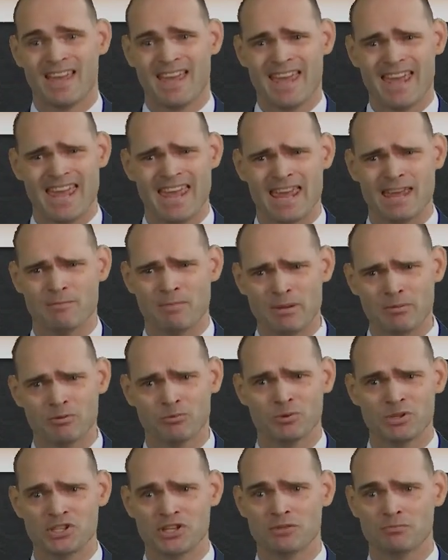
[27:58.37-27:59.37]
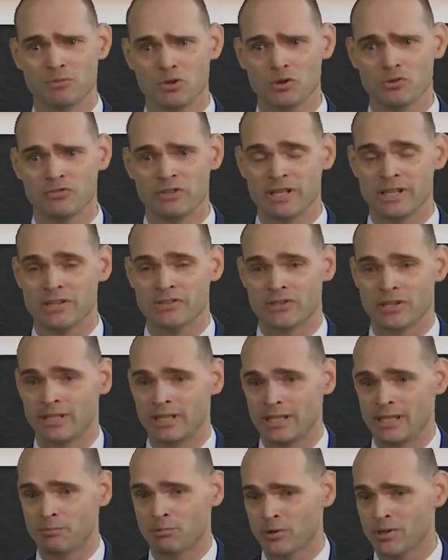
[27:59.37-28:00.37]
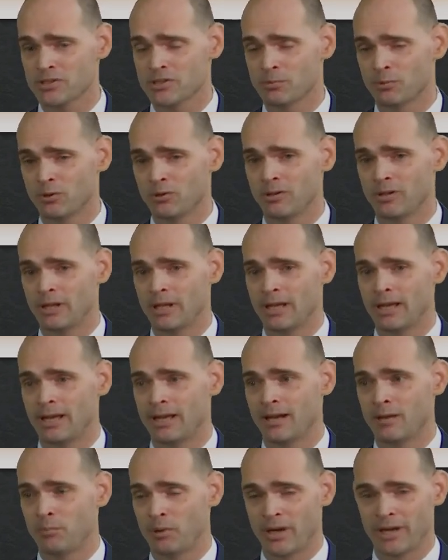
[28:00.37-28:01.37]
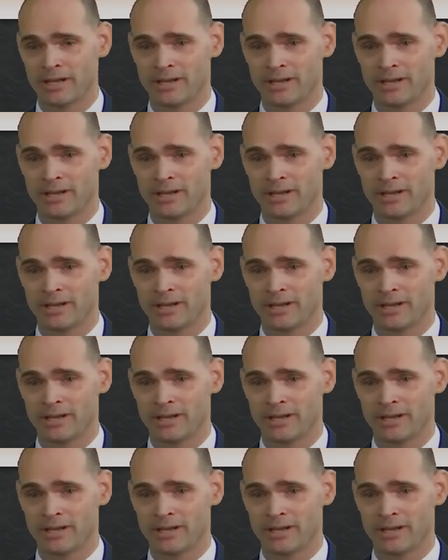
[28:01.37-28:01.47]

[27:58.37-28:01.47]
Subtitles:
hey, maybe we should move these. And the principal, upon